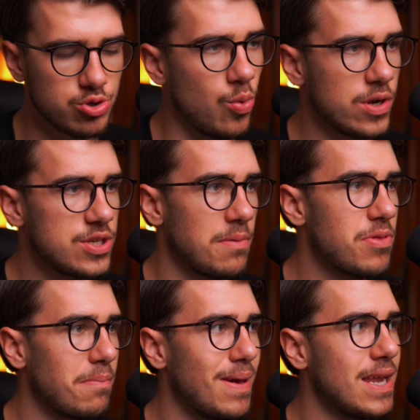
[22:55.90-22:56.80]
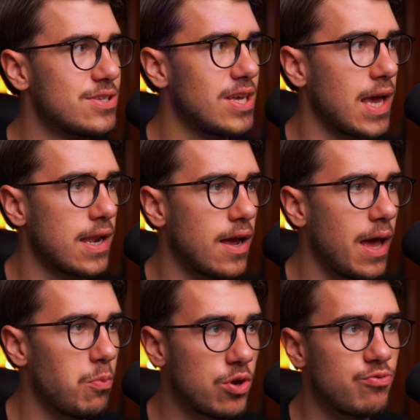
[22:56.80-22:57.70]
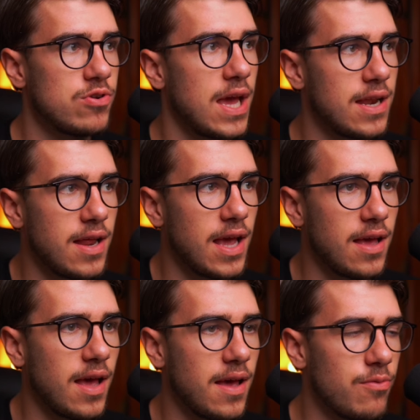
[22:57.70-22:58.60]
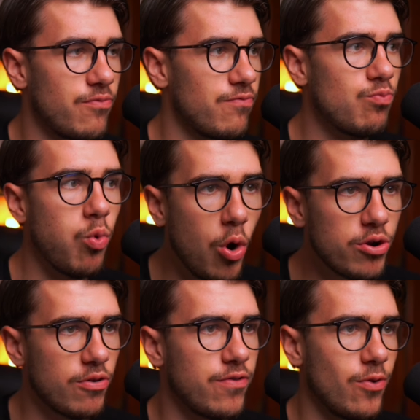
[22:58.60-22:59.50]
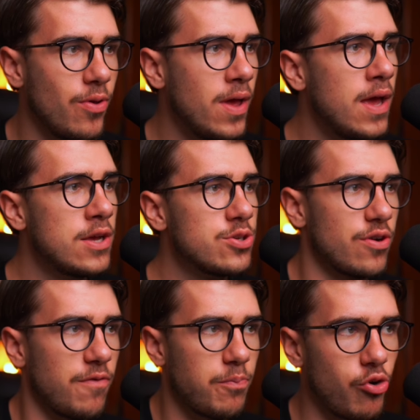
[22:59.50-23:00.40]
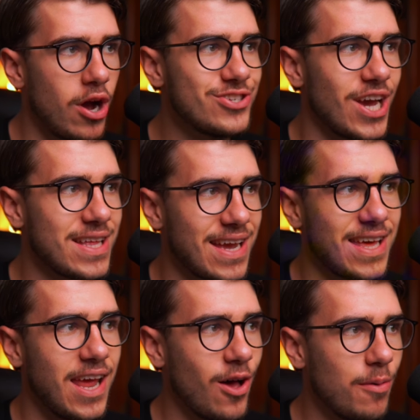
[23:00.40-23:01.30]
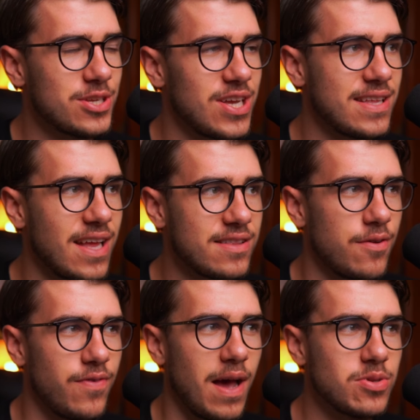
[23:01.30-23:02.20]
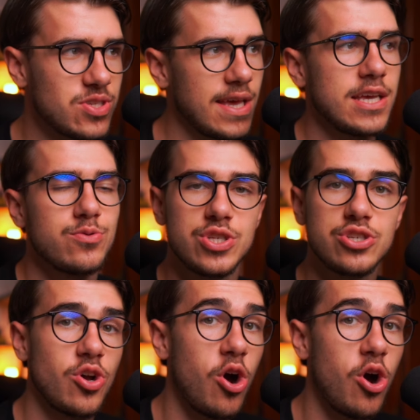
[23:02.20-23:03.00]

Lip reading: 20 something minutes, and we created a wonderful sort of project that can help us identify mistakes, which is